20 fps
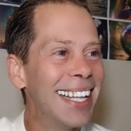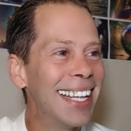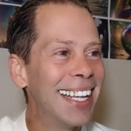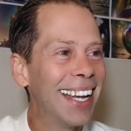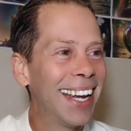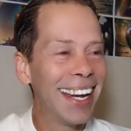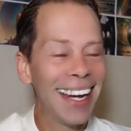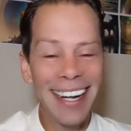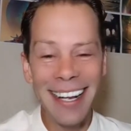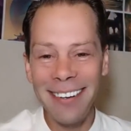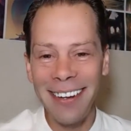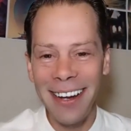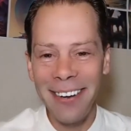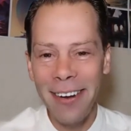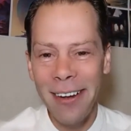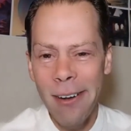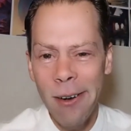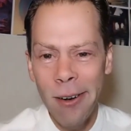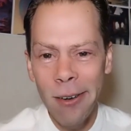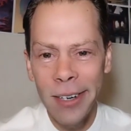Anyway,
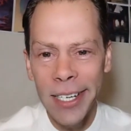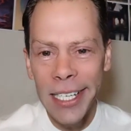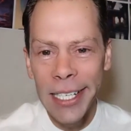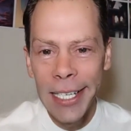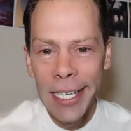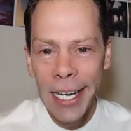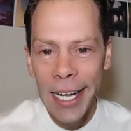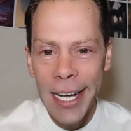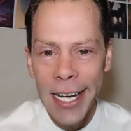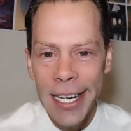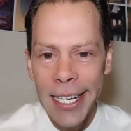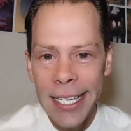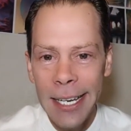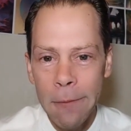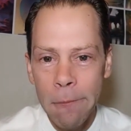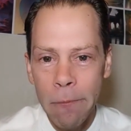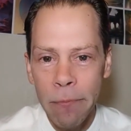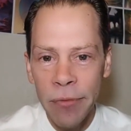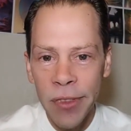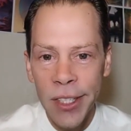where were we?
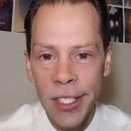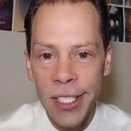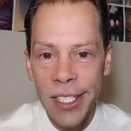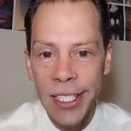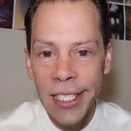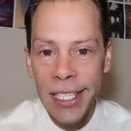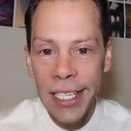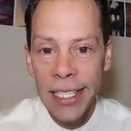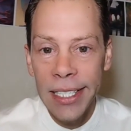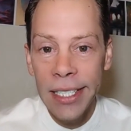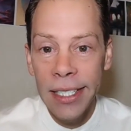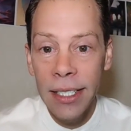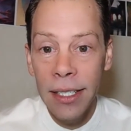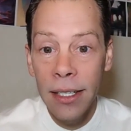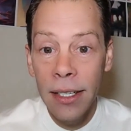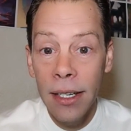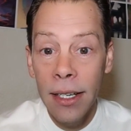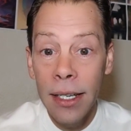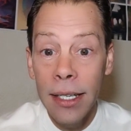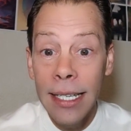Just nicked.
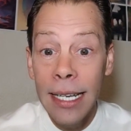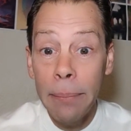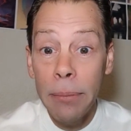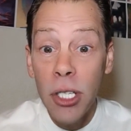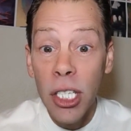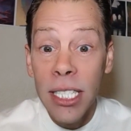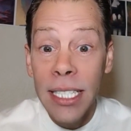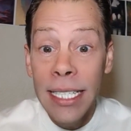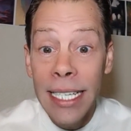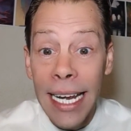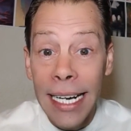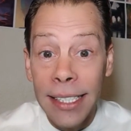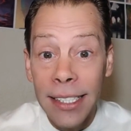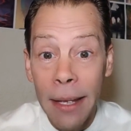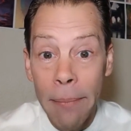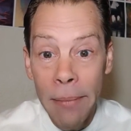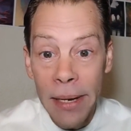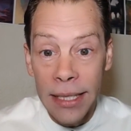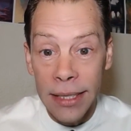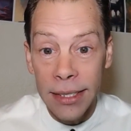Yep, just nicked. I
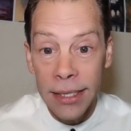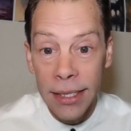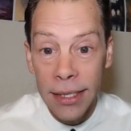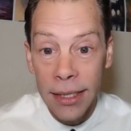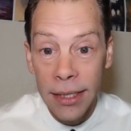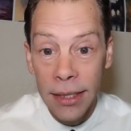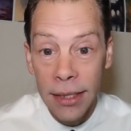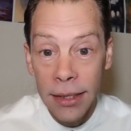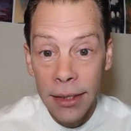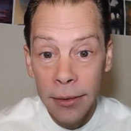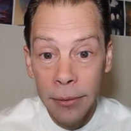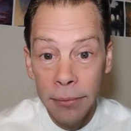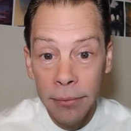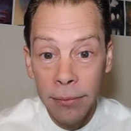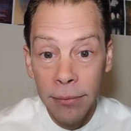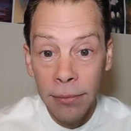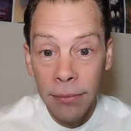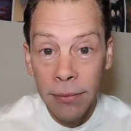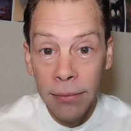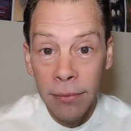missed.
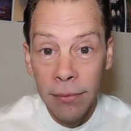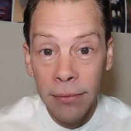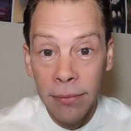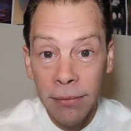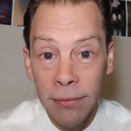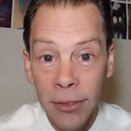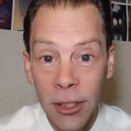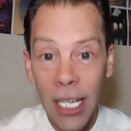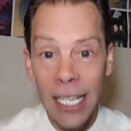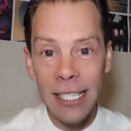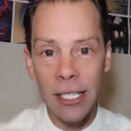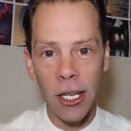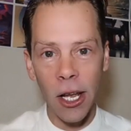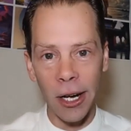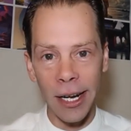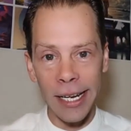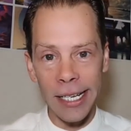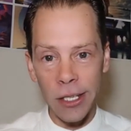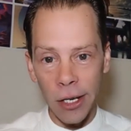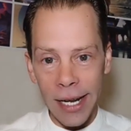So he's
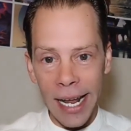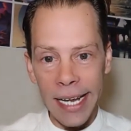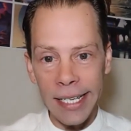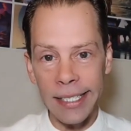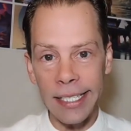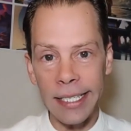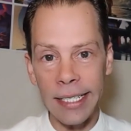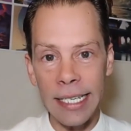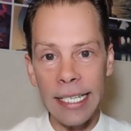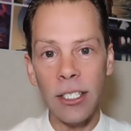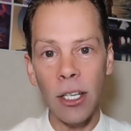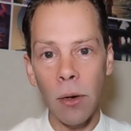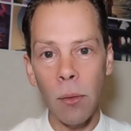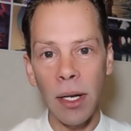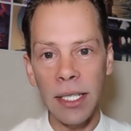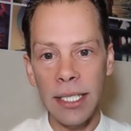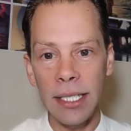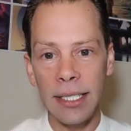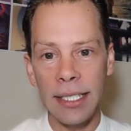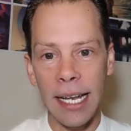on what's
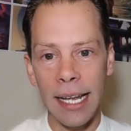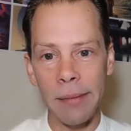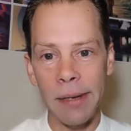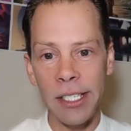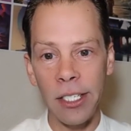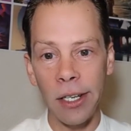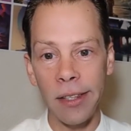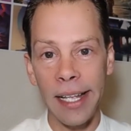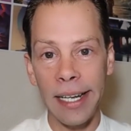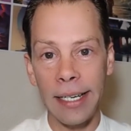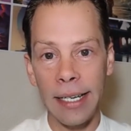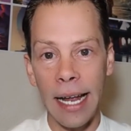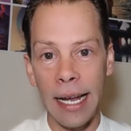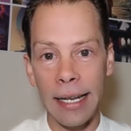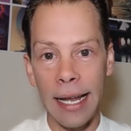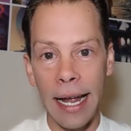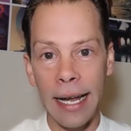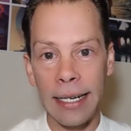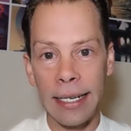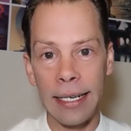his name? He's on that
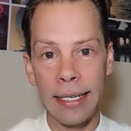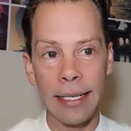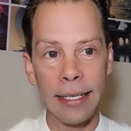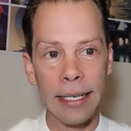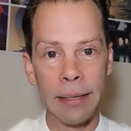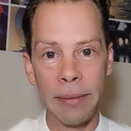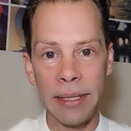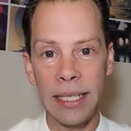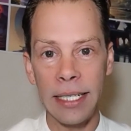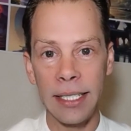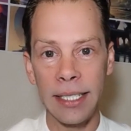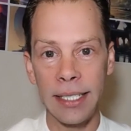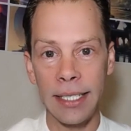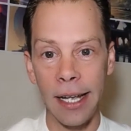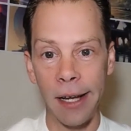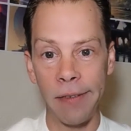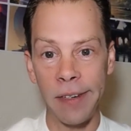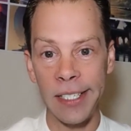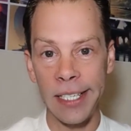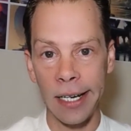limitless stuff.
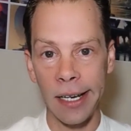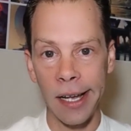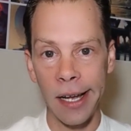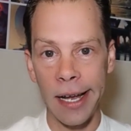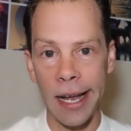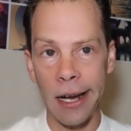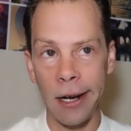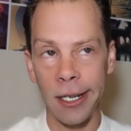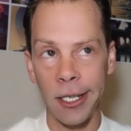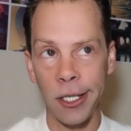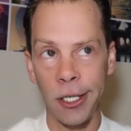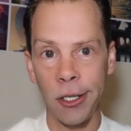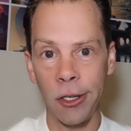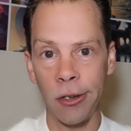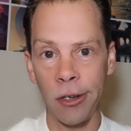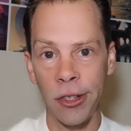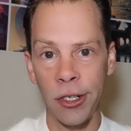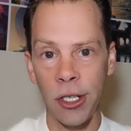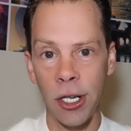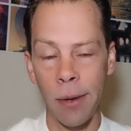He's like, okay, got a shooter
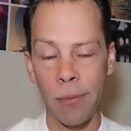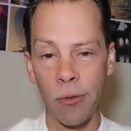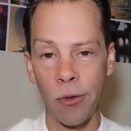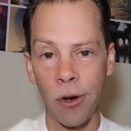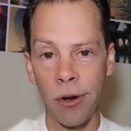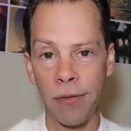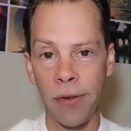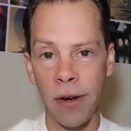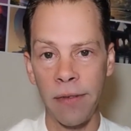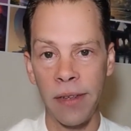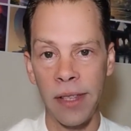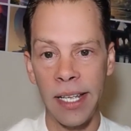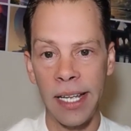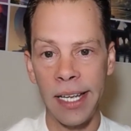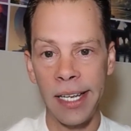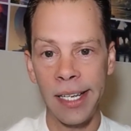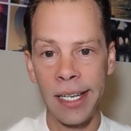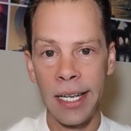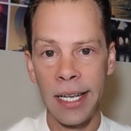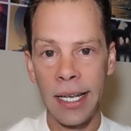on the top roof over
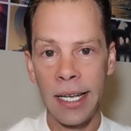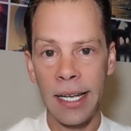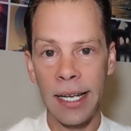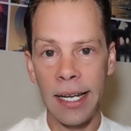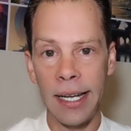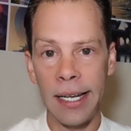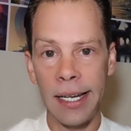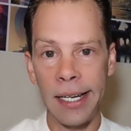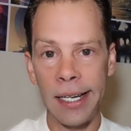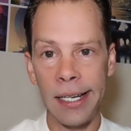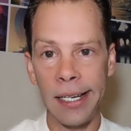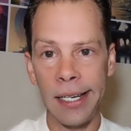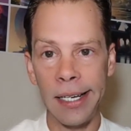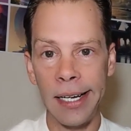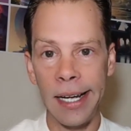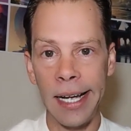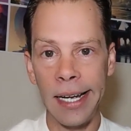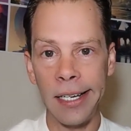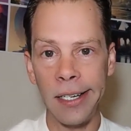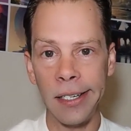there.
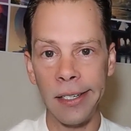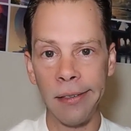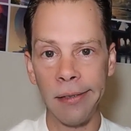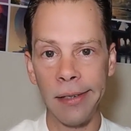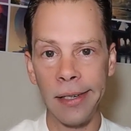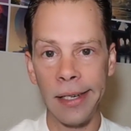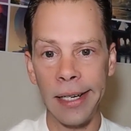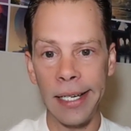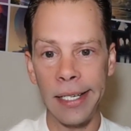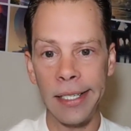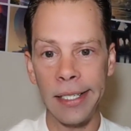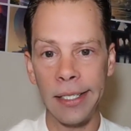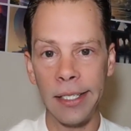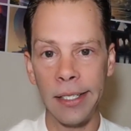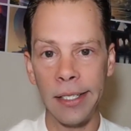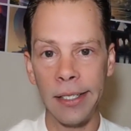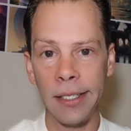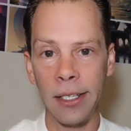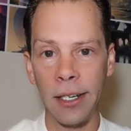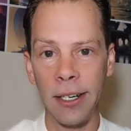I
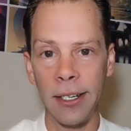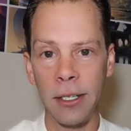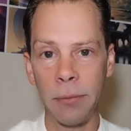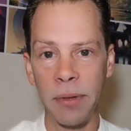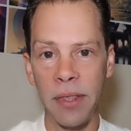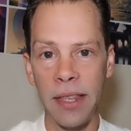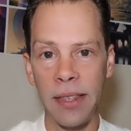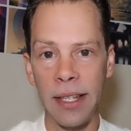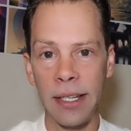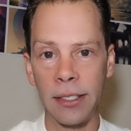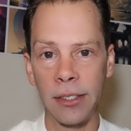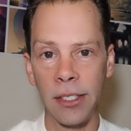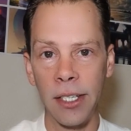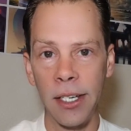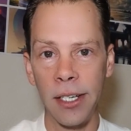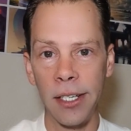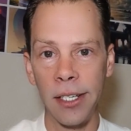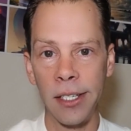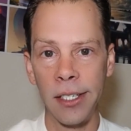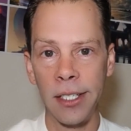can dodge, but then I'll
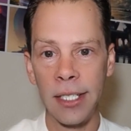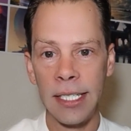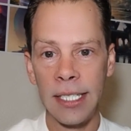know.